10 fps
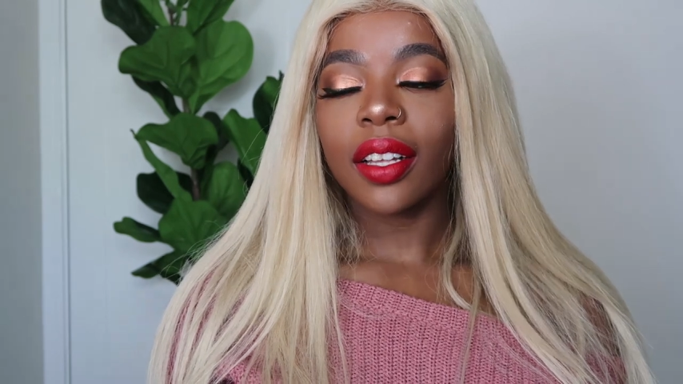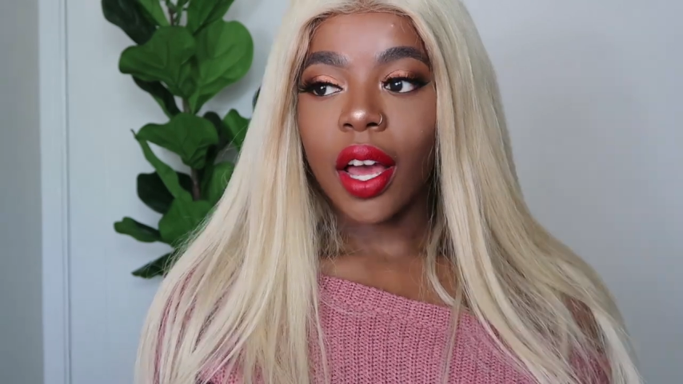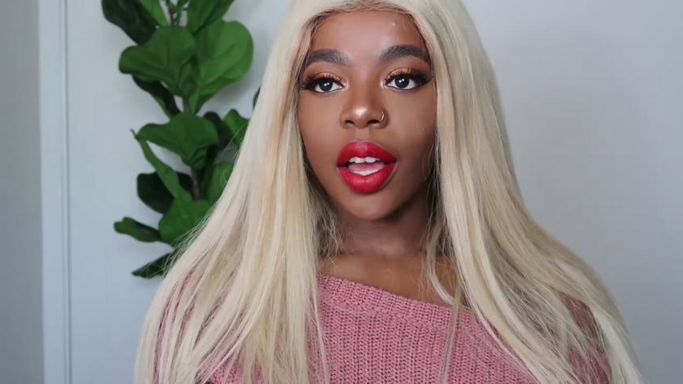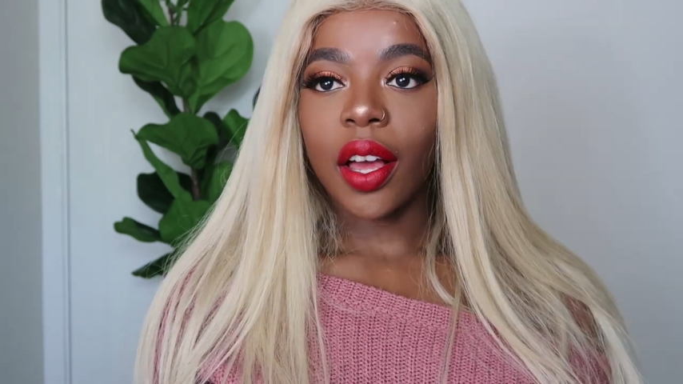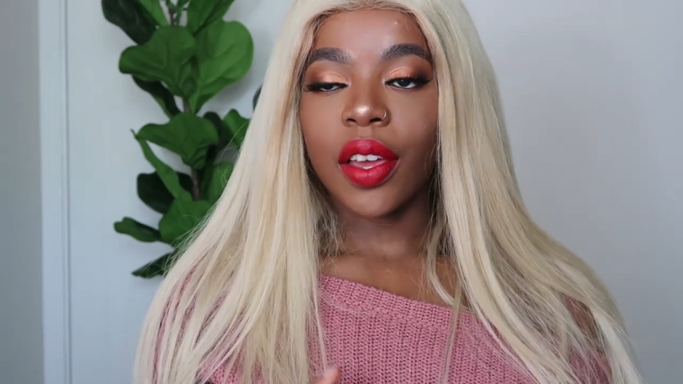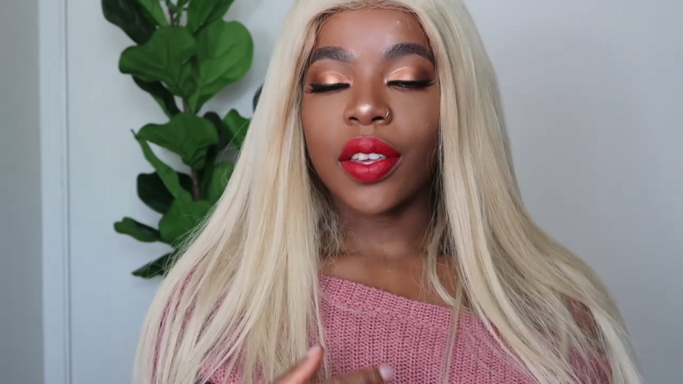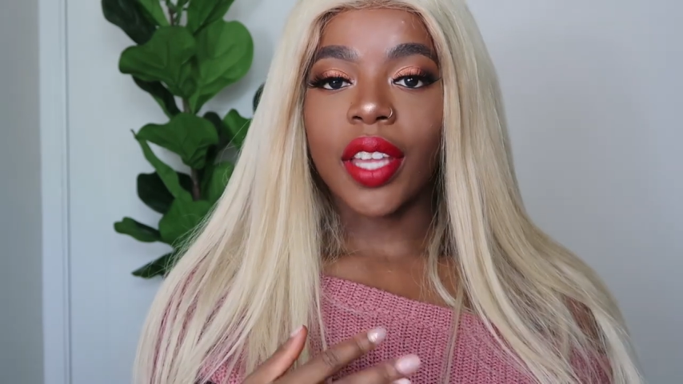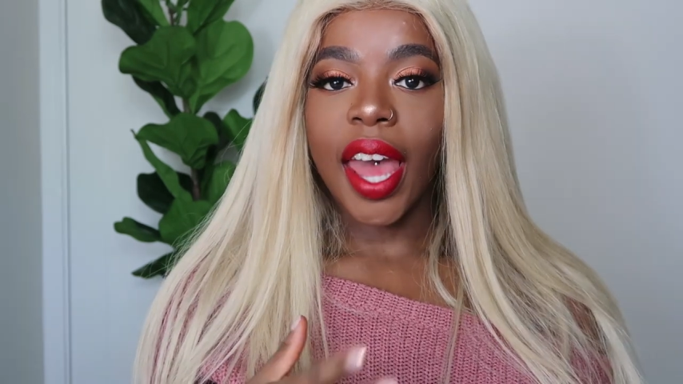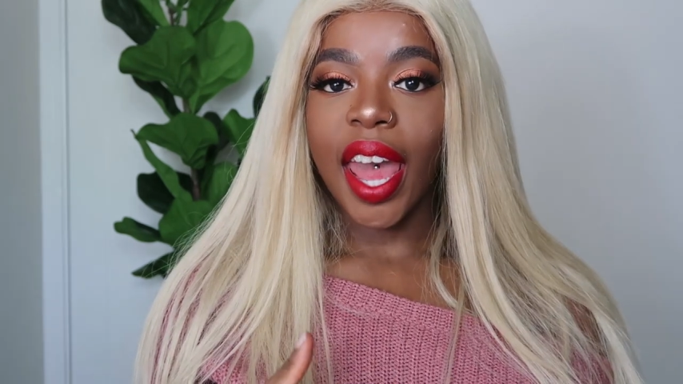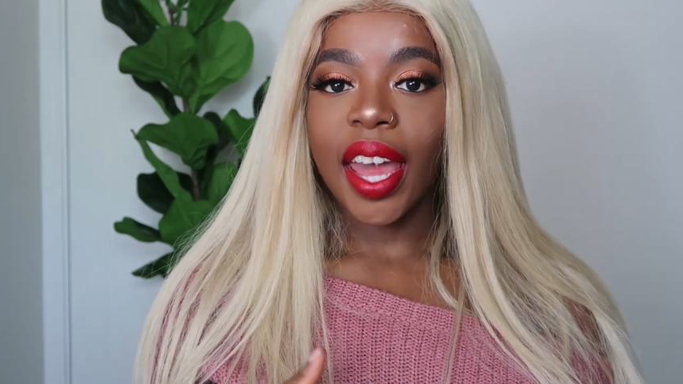Like I used
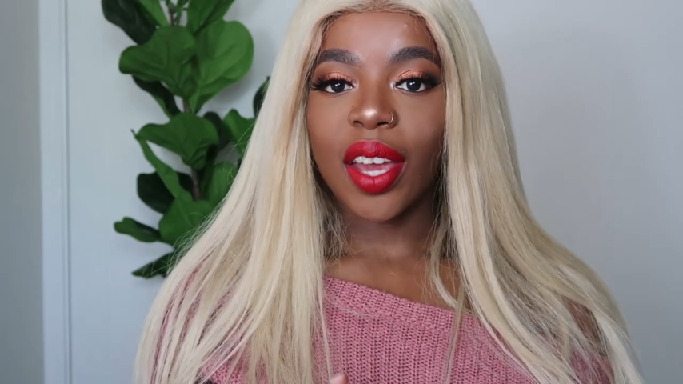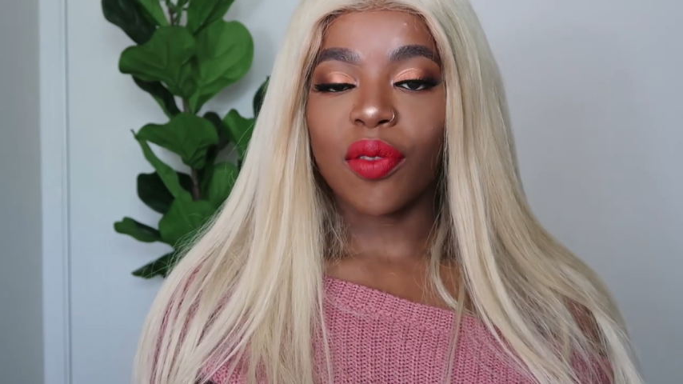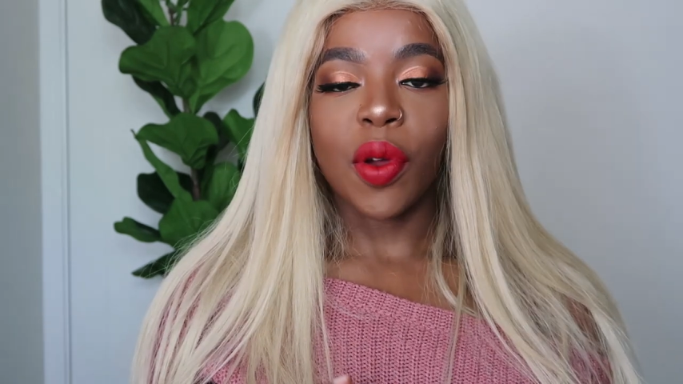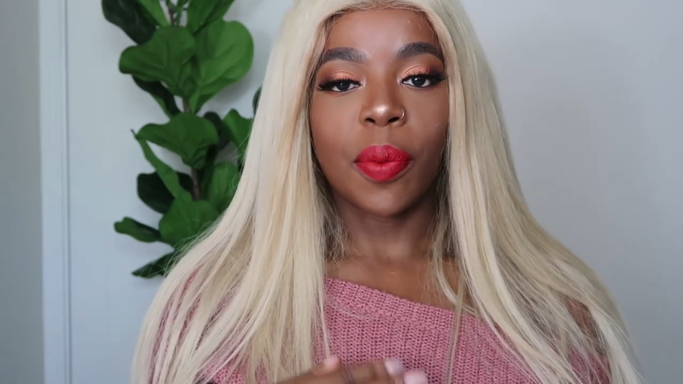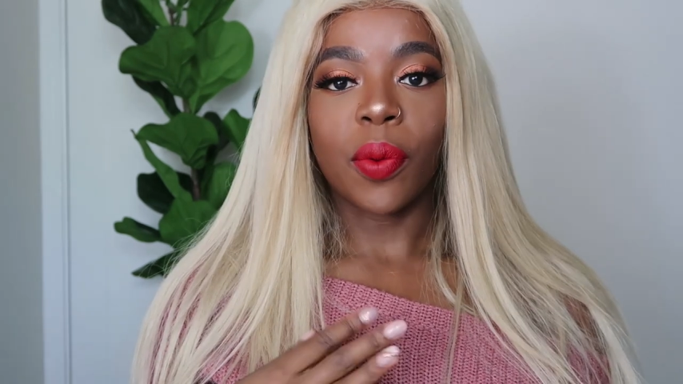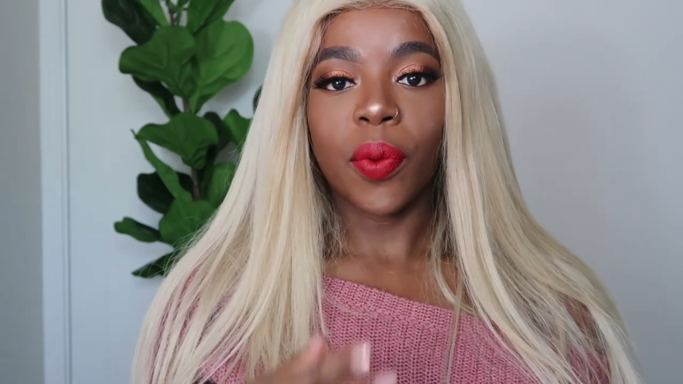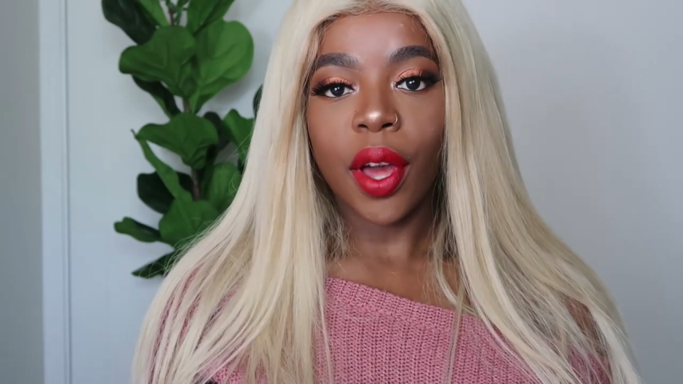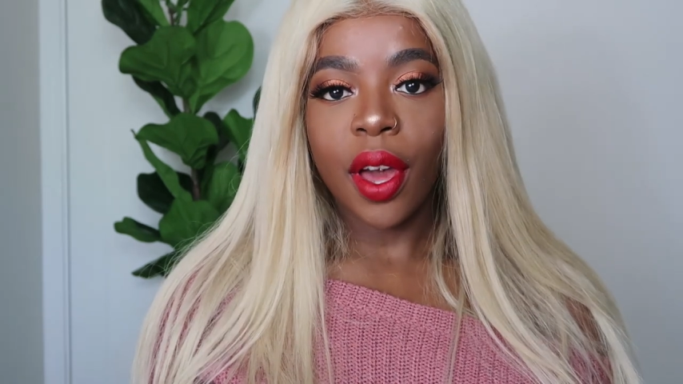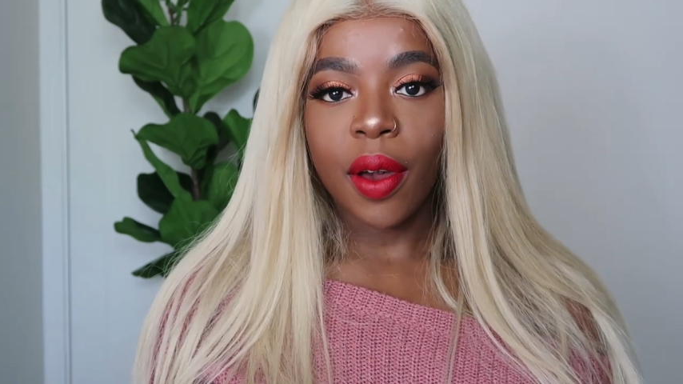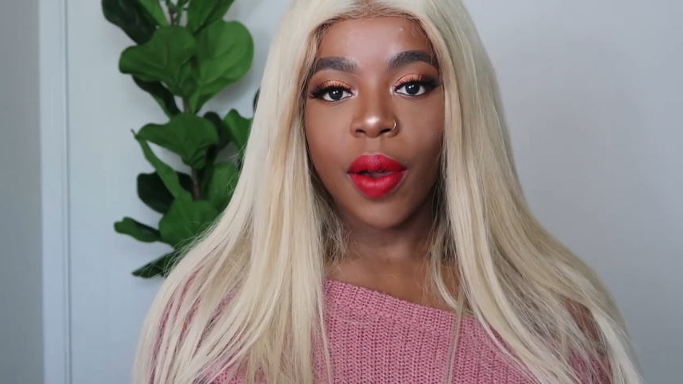to hate Ruby Woo,
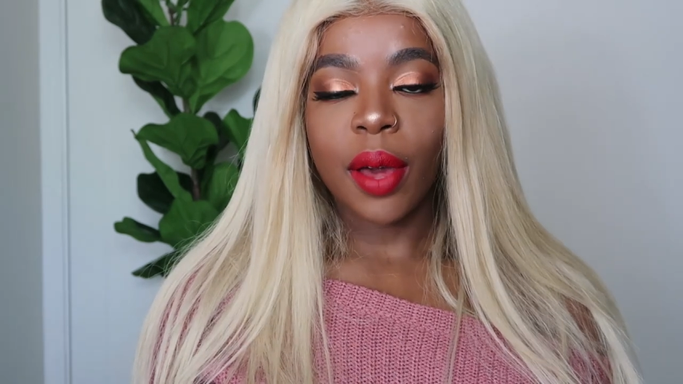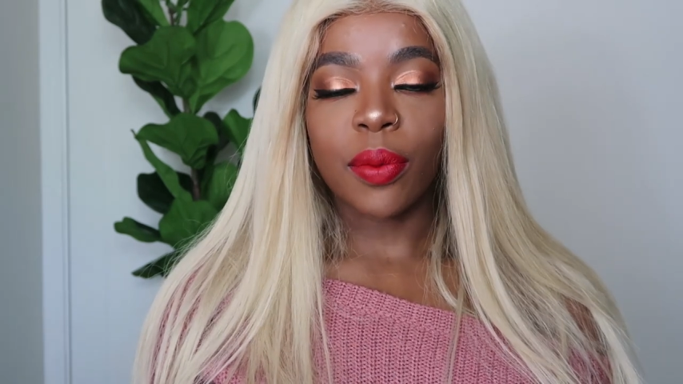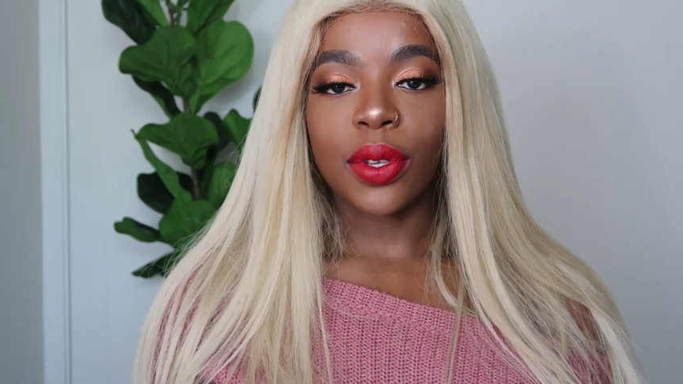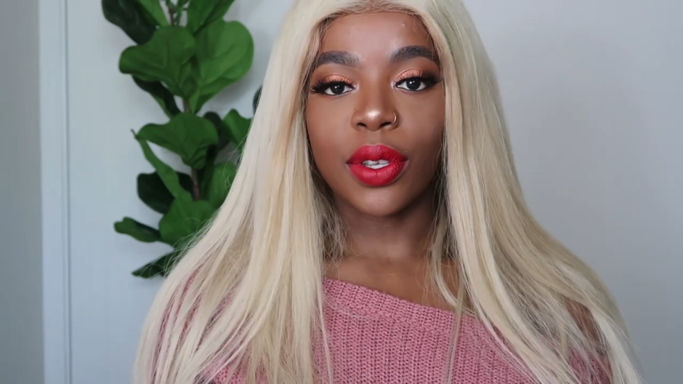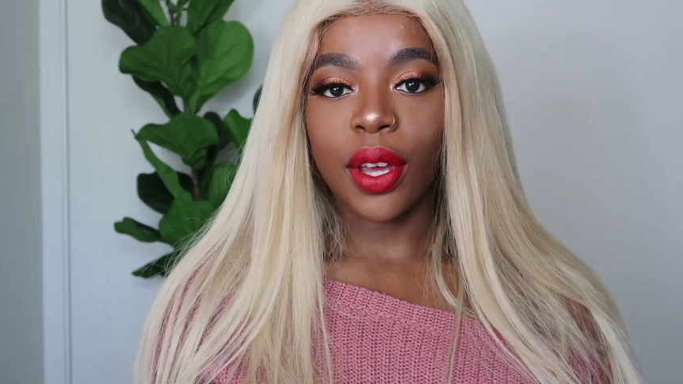it was